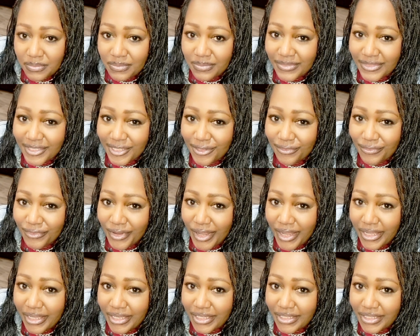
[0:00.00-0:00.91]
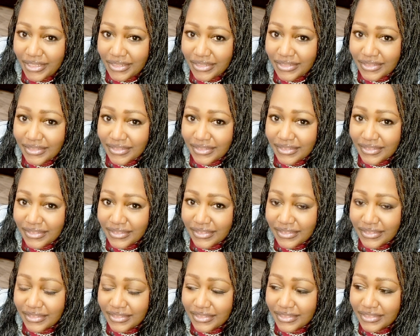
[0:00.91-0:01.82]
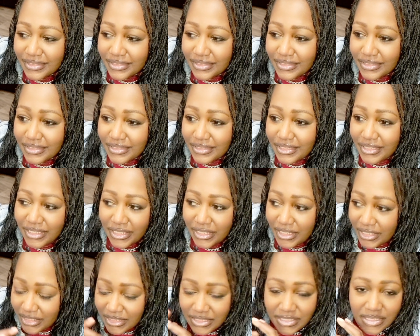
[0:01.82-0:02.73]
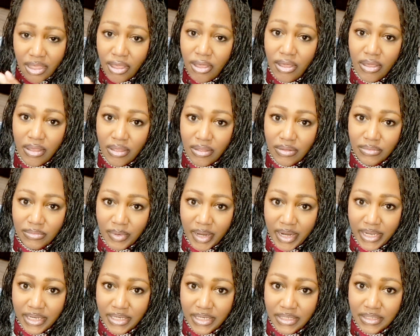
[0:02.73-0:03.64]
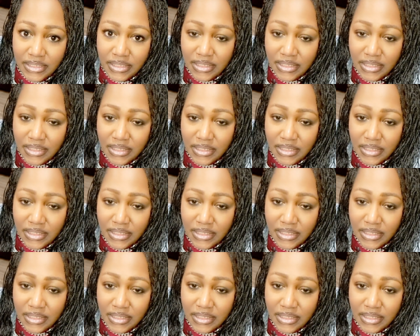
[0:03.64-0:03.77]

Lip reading: divine. It is all, right?